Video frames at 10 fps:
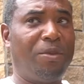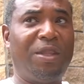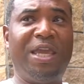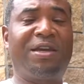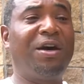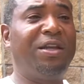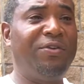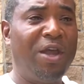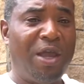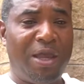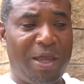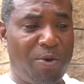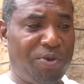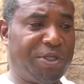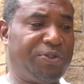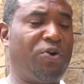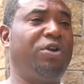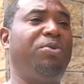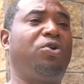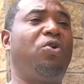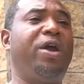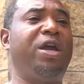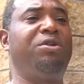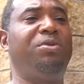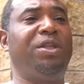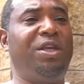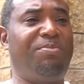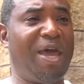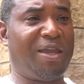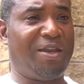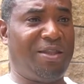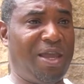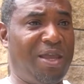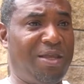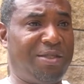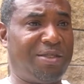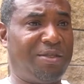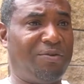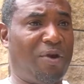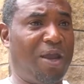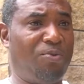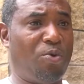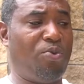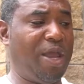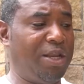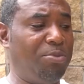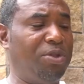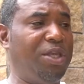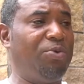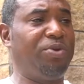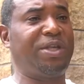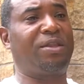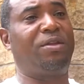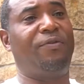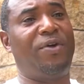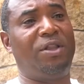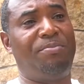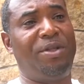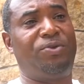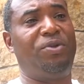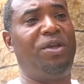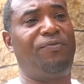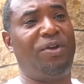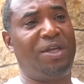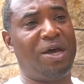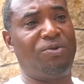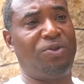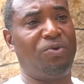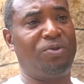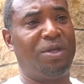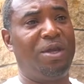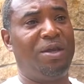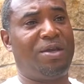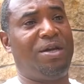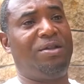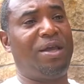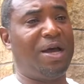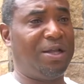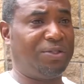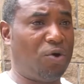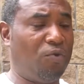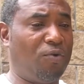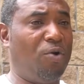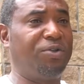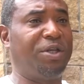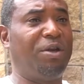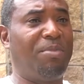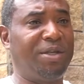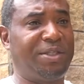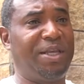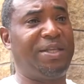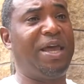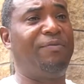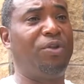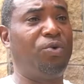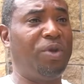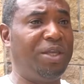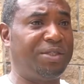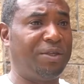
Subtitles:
He couldn't even. It was a tournament called Animal League back in the days, right? Well, Animal League was like the developmental league for the Gauchos. Kind of like how Tony Rosa and the Mustangs, they have Little East.